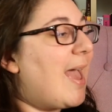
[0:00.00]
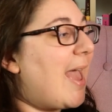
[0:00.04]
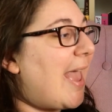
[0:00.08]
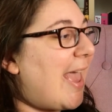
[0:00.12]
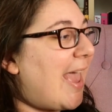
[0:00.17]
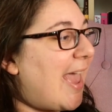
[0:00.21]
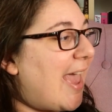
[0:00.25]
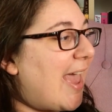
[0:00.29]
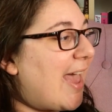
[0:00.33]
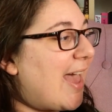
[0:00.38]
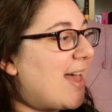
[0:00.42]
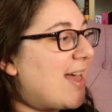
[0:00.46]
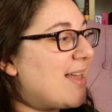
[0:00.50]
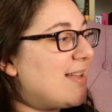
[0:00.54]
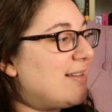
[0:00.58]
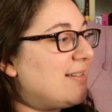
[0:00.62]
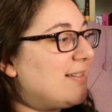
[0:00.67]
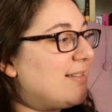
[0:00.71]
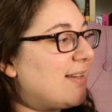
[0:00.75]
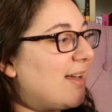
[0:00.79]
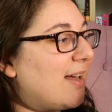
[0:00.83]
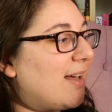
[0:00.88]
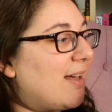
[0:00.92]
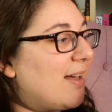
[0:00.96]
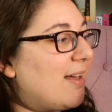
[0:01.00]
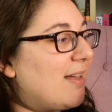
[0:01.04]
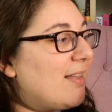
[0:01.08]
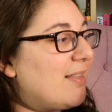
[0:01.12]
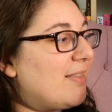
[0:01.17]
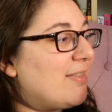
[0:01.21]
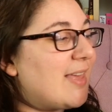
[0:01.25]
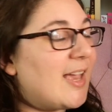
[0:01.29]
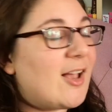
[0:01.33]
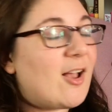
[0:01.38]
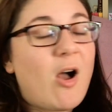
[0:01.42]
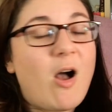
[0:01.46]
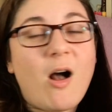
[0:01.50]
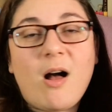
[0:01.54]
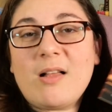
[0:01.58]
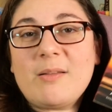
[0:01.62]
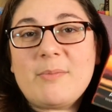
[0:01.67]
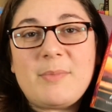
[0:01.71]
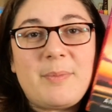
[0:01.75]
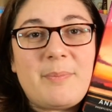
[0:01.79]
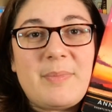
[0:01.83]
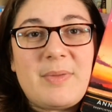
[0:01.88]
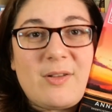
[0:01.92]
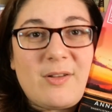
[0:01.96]
And they call
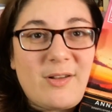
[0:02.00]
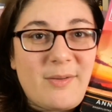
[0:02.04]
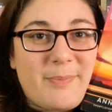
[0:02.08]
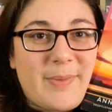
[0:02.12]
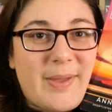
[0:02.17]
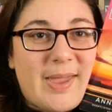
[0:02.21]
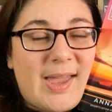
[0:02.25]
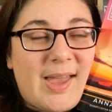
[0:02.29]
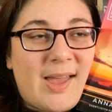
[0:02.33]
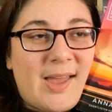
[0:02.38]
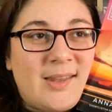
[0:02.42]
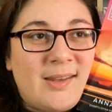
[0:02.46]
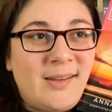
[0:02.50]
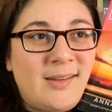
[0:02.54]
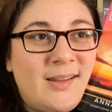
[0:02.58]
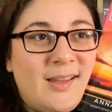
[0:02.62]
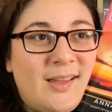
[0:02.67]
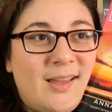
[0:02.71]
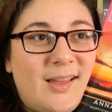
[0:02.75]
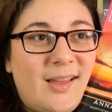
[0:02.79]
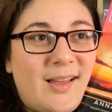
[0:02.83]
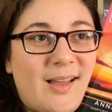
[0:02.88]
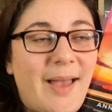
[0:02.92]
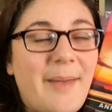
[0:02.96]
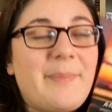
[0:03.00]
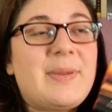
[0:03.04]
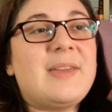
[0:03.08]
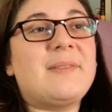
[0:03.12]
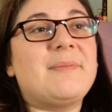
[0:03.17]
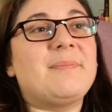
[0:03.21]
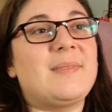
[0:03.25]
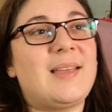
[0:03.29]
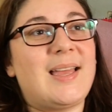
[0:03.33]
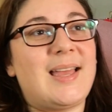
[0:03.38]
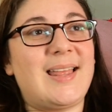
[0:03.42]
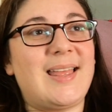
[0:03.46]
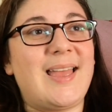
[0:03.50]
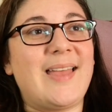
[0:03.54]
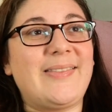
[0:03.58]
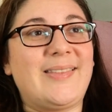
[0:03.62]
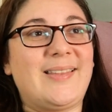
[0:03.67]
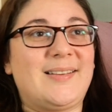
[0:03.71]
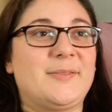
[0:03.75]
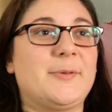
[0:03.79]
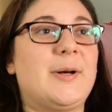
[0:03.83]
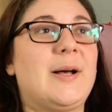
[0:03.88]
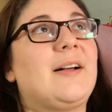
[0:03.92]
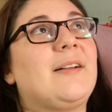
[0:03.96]
him a milkman. I mean,
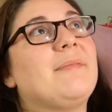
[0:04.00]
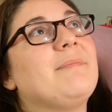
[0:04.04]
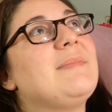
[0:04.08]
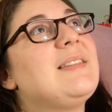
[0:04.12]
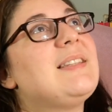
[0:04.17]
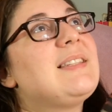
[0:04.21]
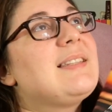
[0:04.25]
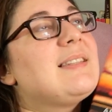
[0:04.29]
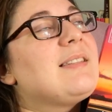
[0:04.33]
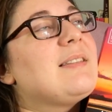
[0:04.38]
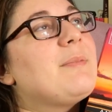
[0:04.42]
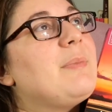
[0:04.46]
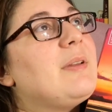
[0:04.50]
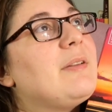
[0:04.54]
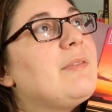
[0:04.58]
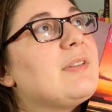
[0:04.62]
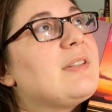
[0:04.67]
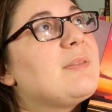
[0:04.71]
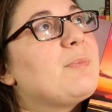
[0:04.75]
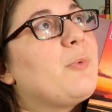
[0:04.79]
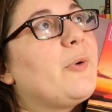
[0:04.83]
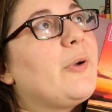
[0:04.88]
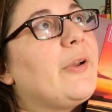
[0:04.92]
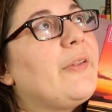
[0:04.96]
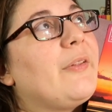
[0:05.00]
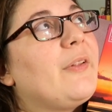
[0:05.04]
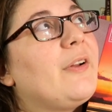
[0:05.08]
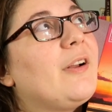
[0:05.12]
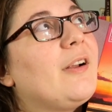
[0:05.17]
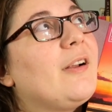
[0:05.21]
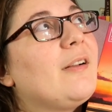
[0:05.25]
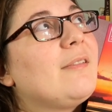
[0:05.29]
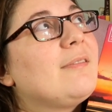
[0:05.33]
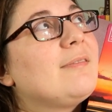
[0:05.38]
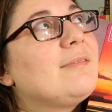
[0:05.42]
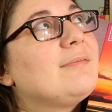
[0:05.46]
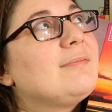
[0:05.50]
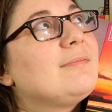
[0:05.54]
and well, this is a bit of a spoiler.